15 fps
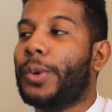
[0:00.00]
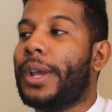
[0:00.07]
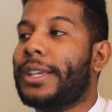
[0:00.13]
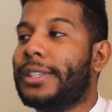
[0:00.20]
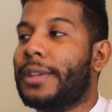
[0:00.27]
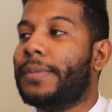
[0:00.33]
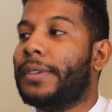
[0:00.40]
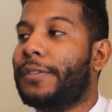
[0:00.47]

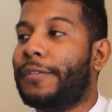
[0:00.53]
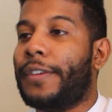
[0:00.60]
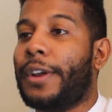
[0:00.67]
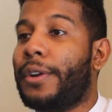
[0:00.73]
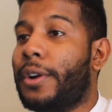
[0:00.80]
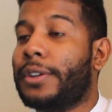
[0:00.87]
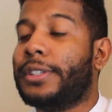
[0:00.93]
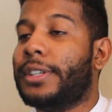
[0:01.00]
create something
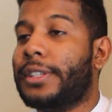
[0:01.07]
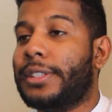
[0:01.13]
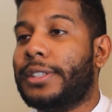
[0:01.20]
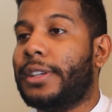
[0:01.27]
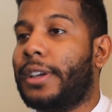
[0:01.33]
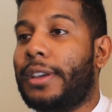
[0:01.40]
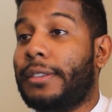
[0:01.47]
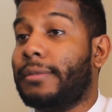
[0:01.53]
very
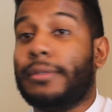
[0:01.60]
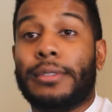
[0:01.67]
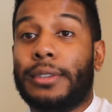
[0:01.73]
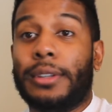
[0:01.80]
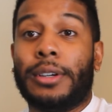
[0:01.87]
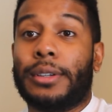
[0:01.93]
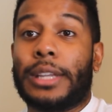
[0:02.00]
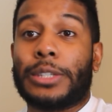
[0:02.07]
artistic. And
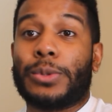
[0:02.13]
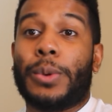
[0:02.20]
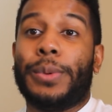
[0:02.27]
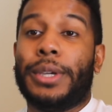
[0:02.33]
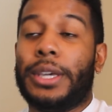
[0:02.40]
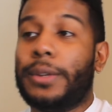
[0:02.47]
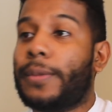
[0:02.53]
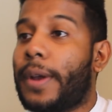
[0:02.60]
look, that's what we're
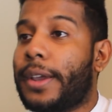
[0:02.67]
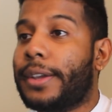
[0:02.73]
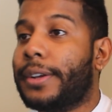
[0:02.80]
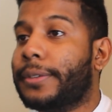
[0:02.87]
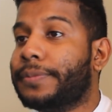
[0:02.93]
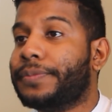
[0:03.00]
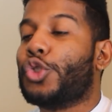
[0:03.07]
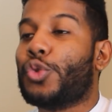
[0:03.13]
getting right
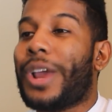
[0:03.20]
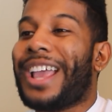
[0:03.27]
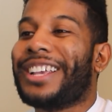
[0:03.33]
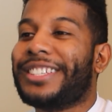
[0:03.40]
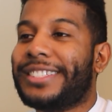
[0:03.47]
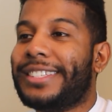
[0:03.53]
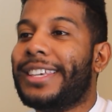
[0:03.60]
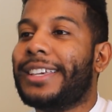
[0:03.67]
here. Track
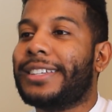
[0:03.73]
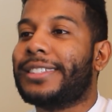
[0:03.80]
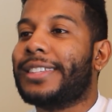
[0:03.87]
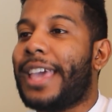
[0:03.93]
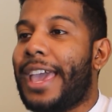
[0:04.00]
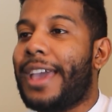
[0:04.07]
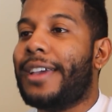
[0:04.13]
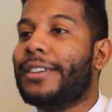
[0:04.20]
6,
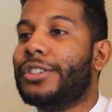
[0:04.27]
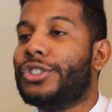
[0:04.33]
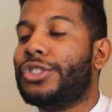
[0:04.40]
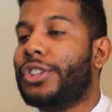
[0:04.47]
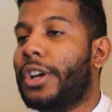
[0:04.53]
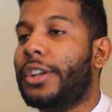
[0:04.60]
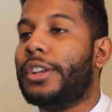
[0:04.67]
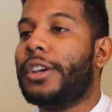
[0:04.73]

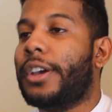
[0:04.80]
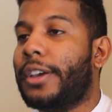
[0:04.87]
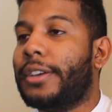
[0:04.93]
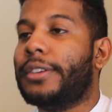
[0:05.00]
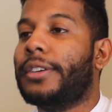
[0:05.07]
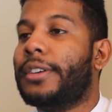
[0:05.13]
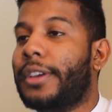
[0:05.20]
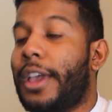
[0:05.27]
Shut the
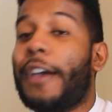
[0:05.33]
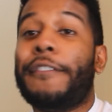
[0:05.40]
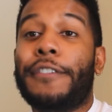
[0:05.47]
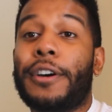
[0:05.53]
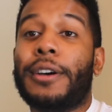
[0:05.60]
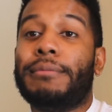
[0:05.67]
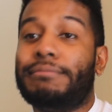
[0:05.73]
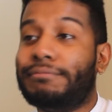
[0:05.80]
F
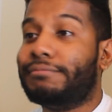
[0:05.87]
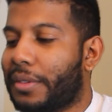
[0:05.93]
Up.